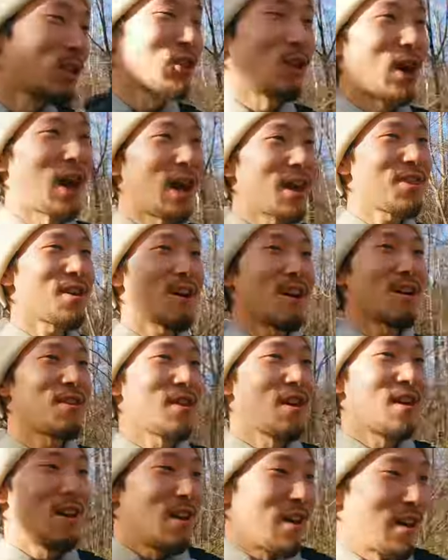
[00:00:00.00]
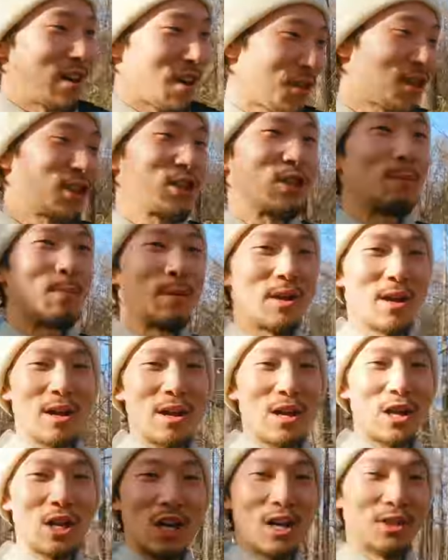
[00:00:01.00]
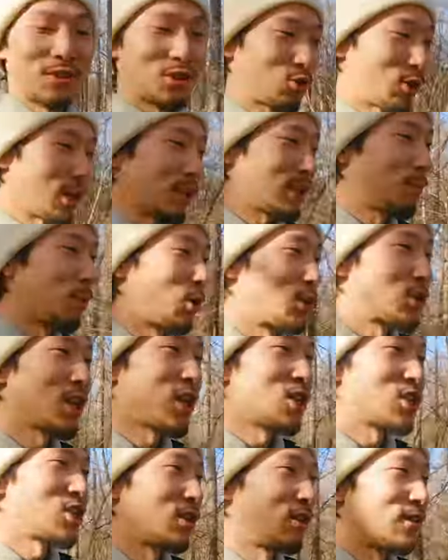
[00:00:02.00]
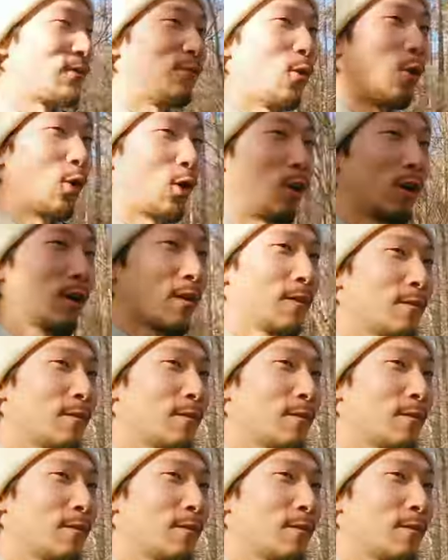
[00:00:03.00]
So I thought that this could be a good transportation for